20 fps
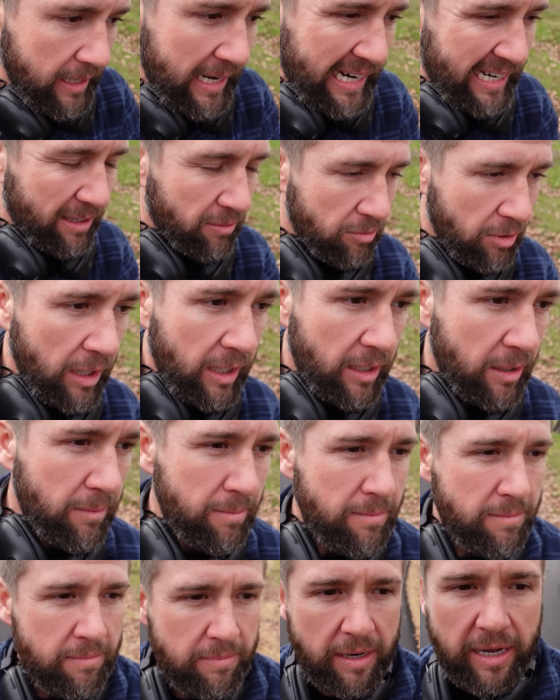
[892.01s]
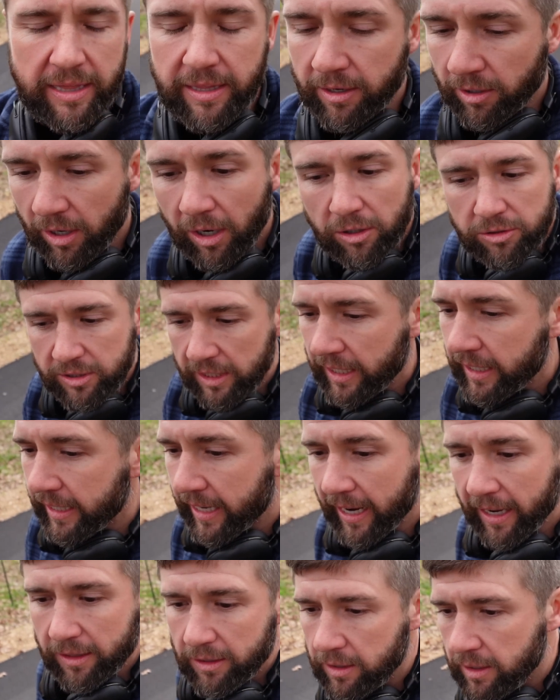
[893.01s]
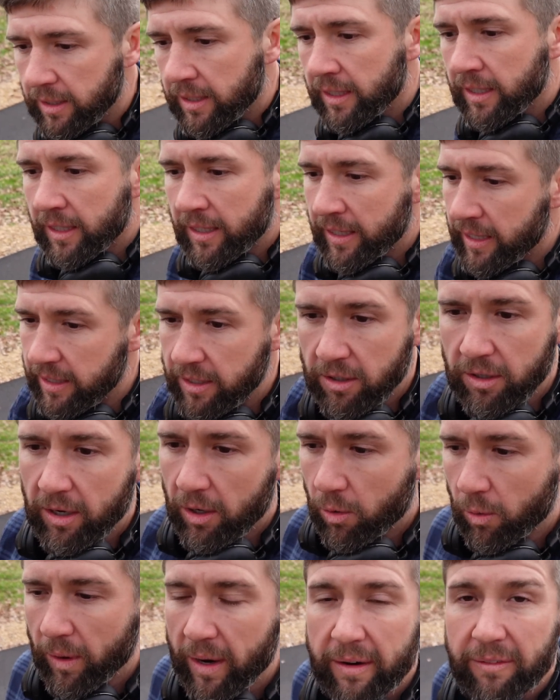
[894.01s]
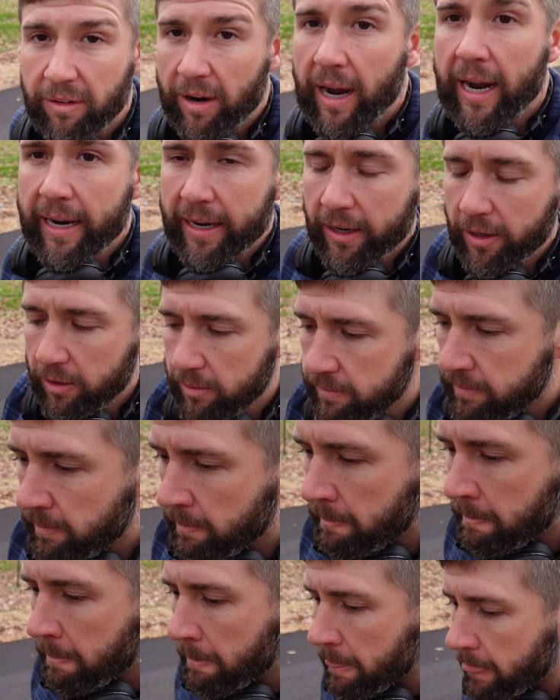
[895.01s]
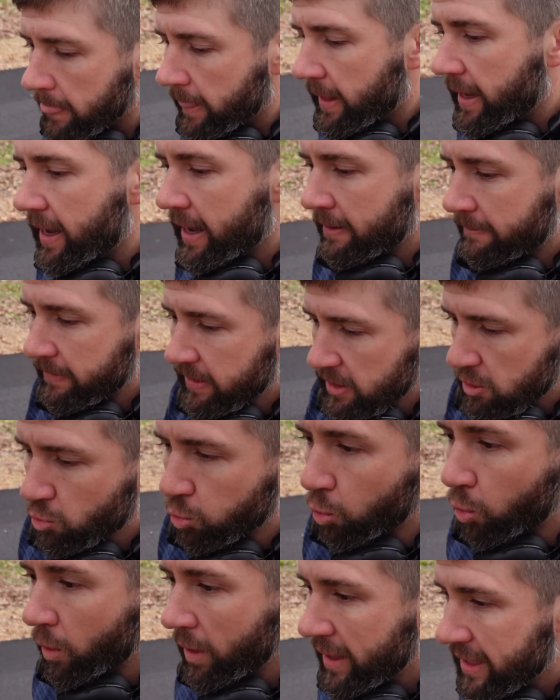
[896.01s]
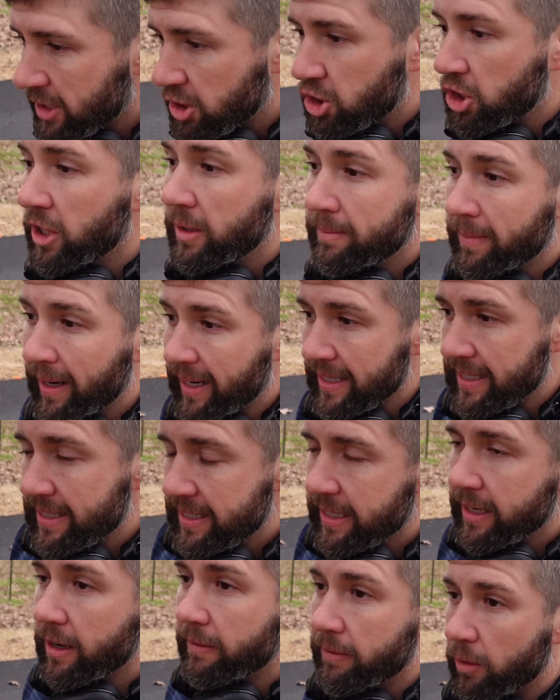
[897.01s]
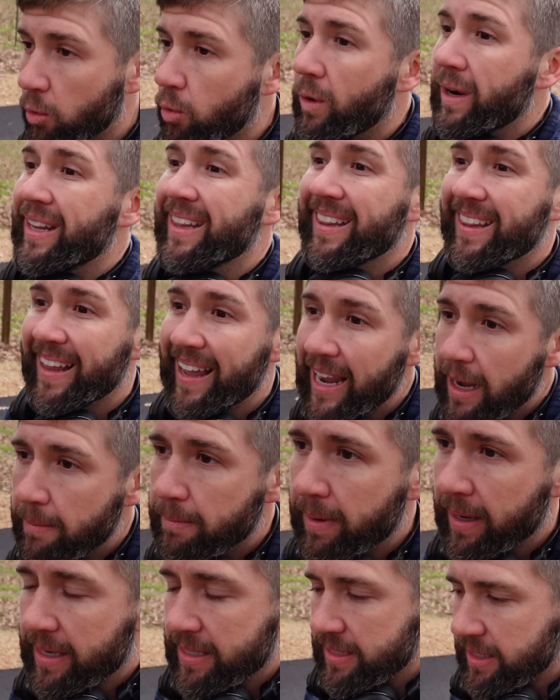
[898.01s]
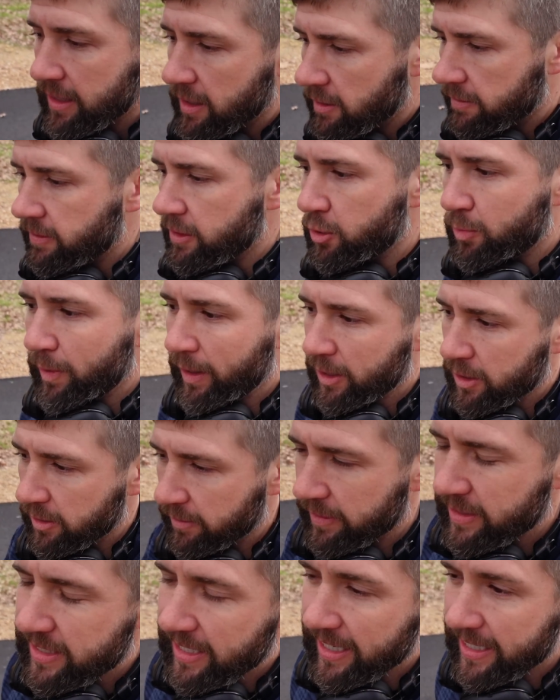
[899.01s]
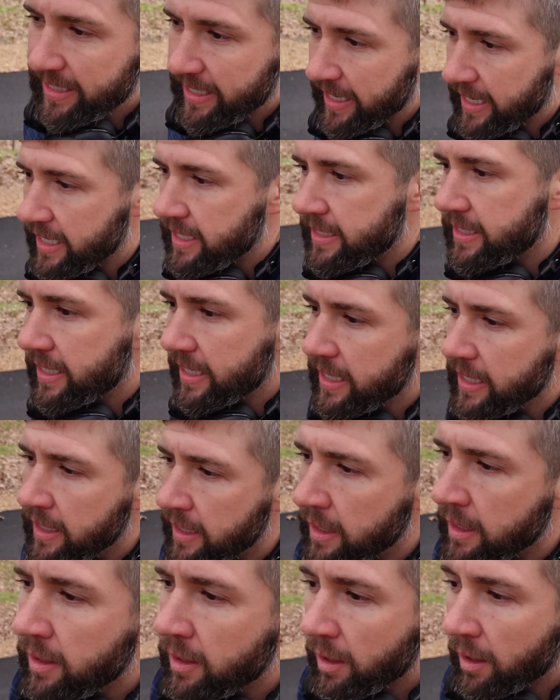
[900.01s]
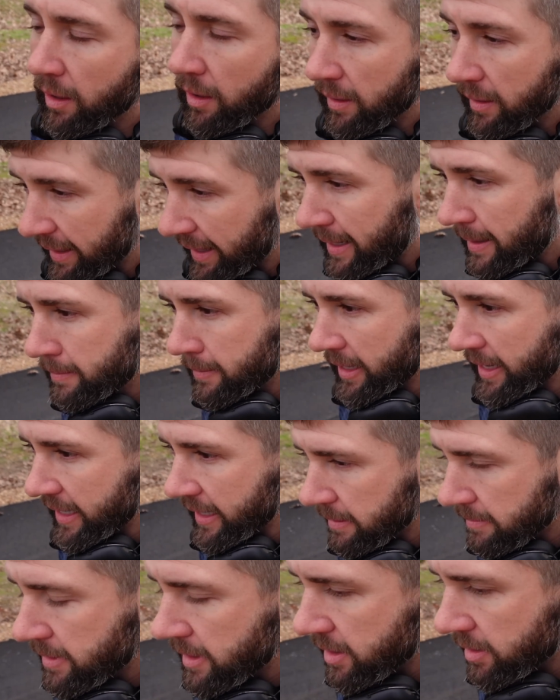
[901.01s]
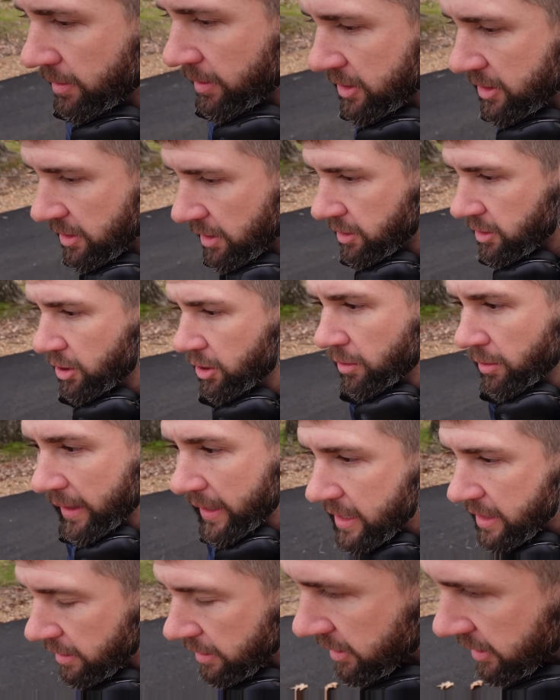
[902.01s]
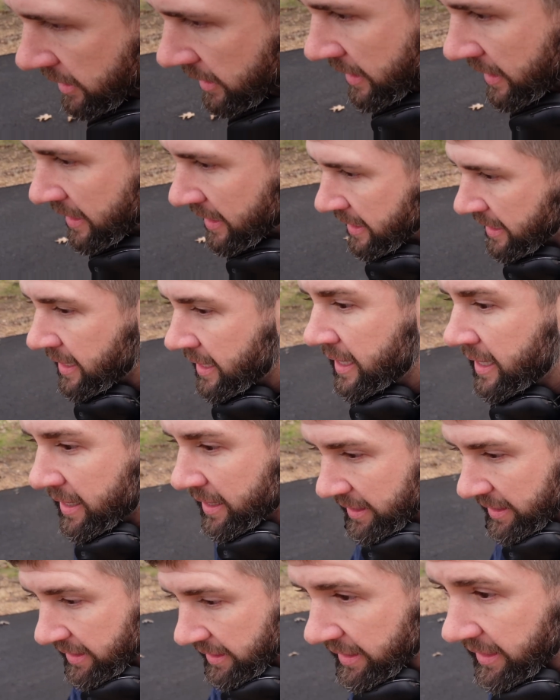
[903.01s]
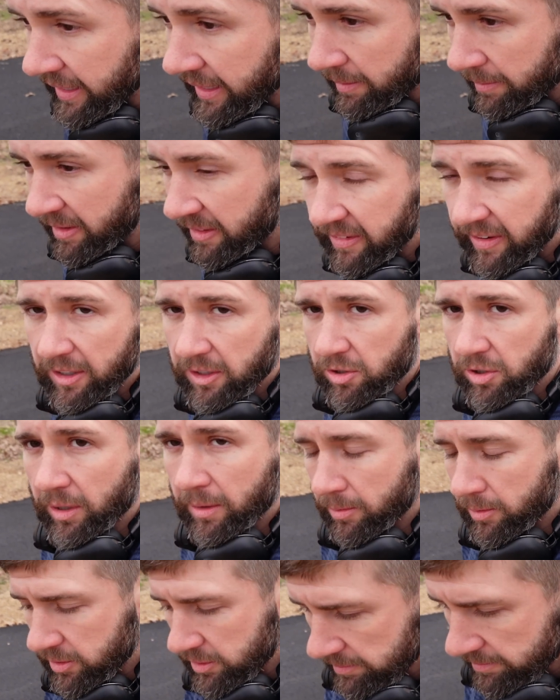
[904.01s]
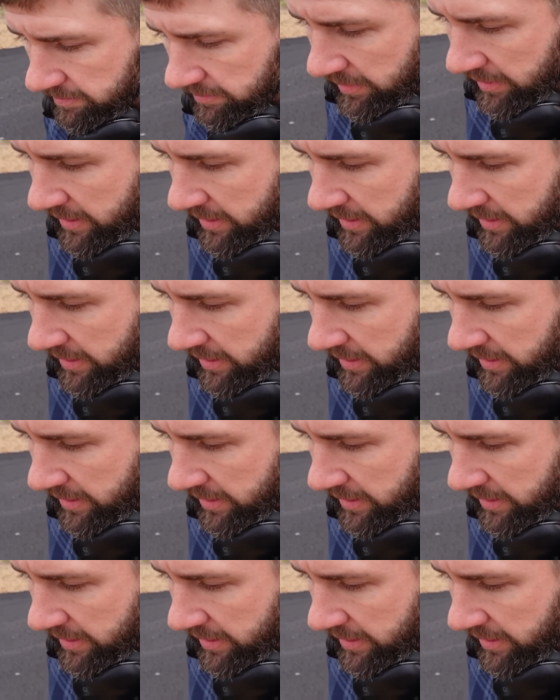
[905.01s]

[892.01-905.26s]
I can run them and they'll all stay together and they'll go wherever I go. if it's one sheep by itself or one lamb by itself, especially if it's not Daisy or Lamb, which is our 2 leaders, then it could be very troublesome.